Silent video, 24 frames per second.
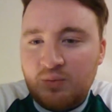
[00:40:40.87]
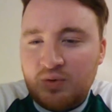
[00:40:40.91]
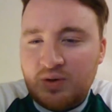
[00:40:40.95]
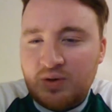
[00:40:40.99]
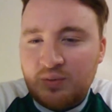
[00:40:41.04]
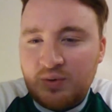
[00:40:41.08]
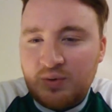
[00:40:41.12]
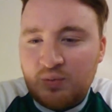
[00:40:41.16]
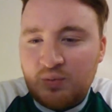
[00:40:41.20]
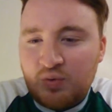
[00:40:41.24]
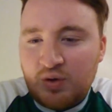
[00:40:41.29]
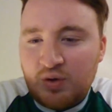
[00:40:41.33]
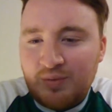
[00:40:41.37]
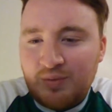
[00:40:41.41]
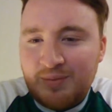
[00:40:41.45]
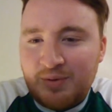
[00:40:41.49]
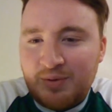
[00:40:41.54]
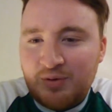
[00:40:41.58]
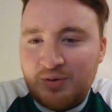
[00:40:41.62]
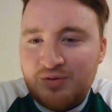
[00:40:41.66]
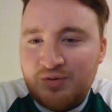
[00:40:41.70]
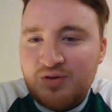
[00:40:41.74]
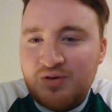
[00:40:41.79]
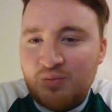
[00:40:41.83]
What are we what are we
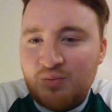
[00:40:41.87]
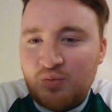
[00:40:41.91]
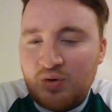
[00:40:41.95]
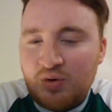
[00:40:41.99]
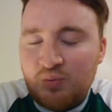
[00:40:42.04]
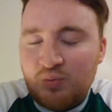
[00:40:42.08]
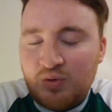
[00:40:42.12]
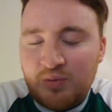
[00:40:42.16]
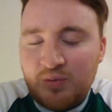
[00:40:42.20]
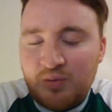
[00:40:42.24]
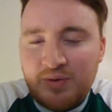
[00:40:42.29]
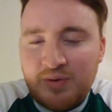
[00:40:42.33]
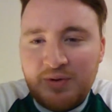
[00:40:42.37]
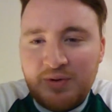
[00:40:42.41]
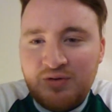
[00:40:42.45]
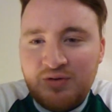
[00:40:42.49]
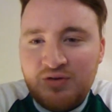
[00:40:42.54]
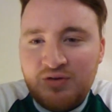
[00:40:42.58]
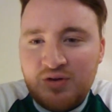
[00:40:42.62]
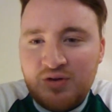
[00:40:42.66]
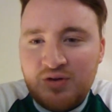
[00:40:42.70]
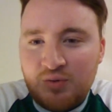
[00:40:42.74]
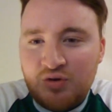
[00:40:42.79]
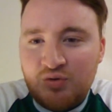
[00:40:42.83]
building to, what what are we
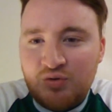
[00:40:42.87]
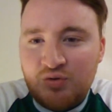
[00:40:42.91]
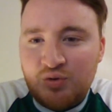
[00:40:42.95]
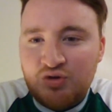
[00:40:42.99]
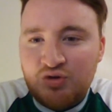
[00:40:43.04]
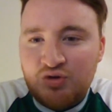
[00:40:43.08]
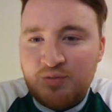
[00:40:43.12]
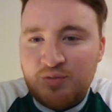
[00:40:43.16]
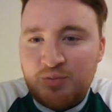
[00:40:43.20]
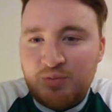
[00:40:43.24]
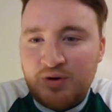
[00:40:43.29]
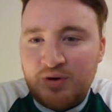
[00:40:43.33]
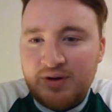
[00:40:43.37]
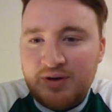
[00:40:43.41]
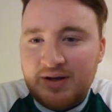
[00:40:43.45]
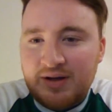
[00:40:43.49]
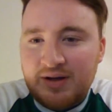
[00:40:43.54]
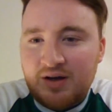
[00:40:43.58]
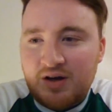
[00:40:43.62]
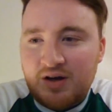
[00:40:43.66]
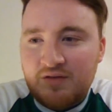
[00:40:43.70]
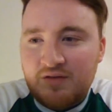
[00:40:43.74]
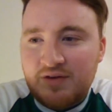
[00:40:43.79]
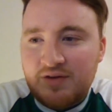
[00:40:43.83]
building towards? What's the point
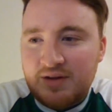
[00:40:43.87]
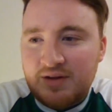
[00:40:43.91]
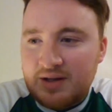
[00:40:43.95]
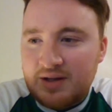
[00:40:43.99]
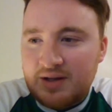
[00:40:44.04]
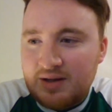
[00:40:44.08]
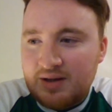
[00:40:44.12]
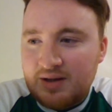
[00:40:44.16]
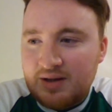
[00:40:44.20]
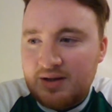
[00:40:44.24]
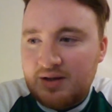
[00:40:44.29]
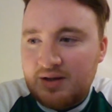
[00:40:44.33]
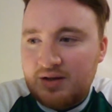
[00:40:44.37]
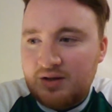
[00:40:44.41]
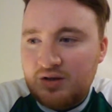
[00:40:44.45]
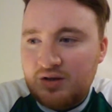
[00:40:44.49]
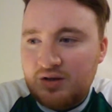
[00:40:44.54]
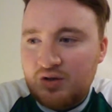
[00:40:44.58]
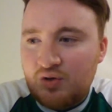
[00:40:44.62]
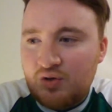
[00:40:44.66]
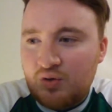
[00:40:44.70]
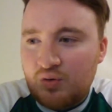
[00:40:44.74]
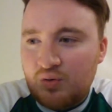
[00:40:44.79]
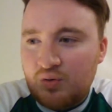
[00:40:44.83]
in having,
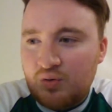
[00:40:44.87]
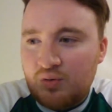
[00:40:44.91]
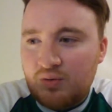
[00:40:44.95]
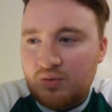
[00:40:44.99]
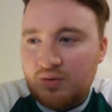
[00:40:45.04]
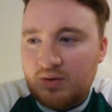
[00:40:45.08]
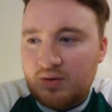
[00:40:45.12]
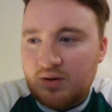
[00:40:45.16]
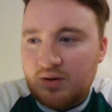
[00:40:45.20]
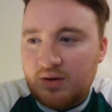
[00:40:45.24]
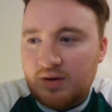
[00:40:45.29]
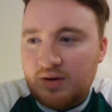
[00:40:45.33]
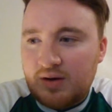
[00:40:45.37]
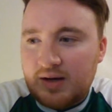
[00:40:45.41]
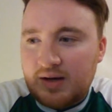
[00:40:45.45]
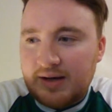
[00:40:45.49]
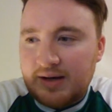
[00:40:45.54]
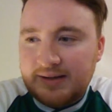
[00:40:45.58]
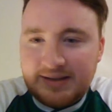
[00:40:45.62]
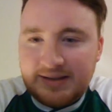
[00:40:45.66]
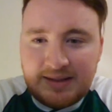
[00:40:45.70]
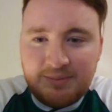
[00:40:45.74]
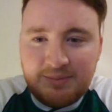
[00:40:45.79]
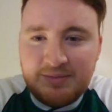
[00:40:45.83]
you know,
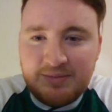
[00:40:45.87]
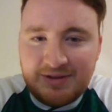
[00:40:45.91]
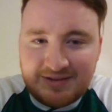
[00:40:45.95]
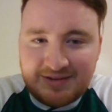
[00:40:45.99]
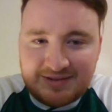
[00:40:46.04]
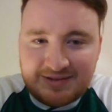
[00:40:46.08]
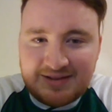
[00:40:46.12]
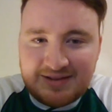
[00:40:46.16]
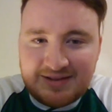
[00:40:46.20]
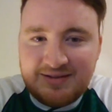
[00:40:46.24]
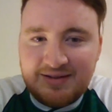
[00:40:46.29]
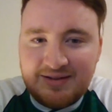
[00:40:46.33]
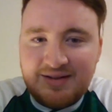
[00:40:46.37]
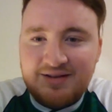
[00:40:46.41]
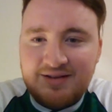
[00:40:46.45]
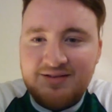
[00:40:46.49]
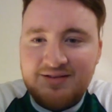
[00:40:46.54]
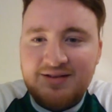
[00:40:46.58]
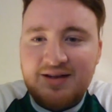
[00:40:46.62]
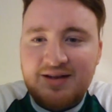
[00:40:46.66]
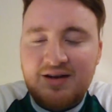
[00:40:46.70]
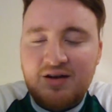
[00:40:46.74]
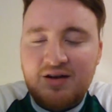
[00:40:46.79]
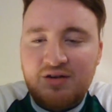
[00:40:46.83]
a team that's decent and
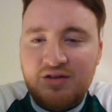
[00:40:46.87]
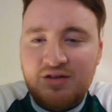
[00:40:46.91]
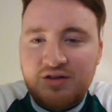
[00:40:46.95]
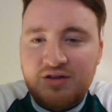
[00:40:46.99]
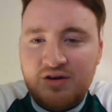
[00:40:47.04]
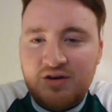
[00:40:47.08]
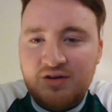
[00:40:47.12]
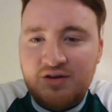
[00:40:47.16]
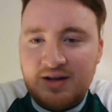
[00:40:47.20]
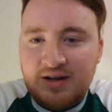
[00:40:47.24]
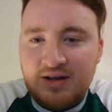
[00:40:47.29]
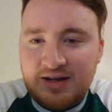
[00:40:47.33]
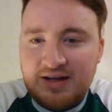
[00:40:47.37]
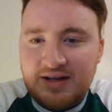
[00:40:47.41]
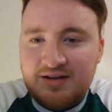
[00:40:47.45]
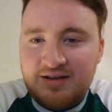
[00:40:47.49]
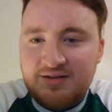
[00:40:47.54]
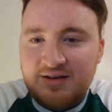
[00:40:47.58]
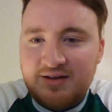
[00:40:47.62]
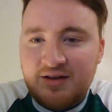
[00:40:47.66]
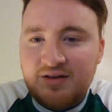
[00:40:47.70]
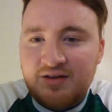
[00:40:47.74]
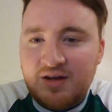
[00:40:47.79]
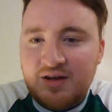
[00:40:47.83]
sitting in third and then
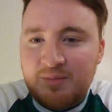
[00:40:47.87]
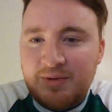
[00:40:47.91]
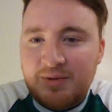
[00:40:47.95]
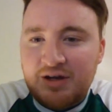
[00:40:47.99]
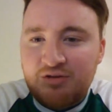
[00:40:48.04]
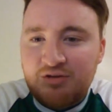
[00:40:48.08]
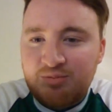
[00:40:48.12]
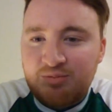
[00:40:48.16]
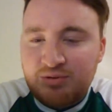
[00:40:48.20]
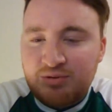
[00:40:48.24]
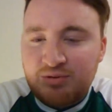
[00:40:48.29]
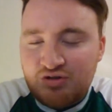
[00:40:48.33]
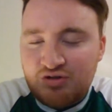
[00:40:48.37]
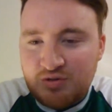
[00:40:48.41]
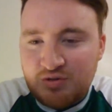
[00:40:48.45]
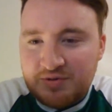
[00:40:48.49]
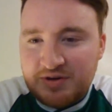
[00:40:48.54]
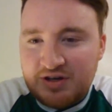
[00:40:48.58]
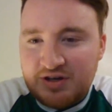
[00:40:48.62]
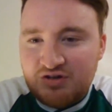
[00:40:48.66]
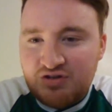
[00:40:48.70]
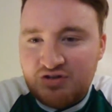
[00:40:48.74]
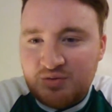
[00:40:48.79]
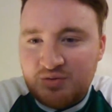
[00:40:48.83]
selling our best players the
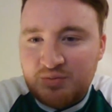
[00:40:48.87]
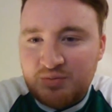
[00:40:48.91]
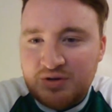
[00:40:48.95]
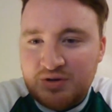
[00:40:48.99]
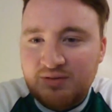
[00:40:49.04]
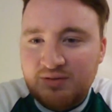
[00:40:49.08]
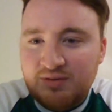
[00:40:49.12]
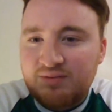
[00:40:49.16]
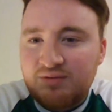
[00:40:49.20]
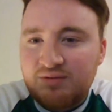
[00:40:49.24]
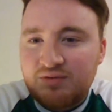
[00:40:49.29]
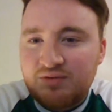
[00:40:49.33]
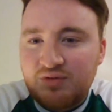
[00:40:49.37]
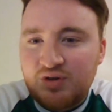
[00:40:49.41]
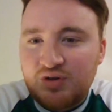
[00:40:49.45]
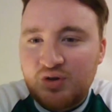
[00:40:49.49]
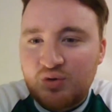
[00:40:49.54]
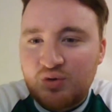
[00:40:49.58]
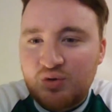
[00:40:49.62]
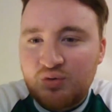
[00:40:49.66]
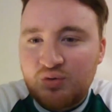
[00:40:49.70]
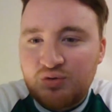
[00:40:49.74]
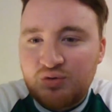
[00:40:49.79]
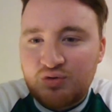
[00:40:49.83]
minute someone, you
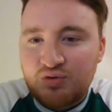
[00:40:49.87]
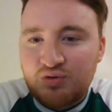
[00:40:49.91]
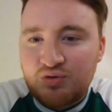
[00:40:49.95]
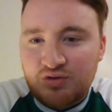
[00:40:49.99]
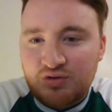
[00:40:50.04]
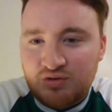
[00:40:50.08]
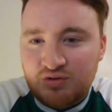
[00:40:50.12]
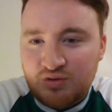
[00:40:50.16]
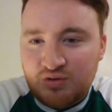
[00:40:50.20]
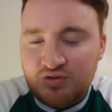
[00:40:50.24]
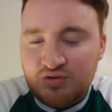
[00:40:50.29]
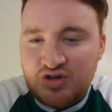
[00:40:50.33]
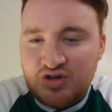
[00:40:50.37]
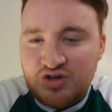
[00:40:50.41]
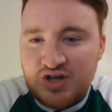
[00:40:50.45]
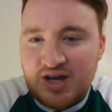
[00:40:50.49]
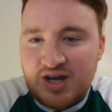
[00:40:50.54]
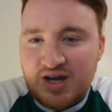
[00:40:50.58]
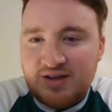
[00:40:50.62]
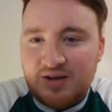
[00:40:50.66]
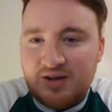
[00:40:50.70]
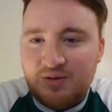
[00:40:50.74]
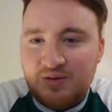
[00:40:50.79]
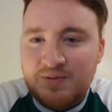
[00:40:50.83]
know, Aye. throws, throws a
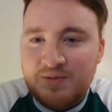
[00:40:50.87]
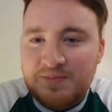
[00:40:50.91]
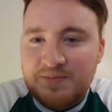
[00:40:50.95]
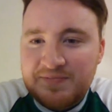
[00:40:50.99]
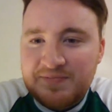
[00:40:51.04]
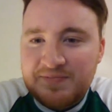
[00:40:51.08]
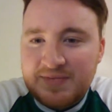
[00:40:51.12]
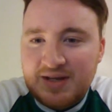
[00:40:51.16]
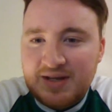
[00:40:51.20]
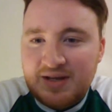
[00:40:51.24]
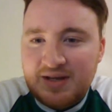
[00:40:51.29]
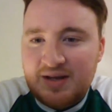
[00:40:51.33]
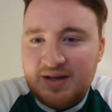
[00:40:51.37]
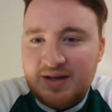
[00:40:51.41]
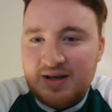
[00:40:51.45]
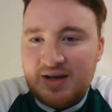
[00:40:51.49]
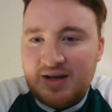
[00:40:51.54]
check down. Aye.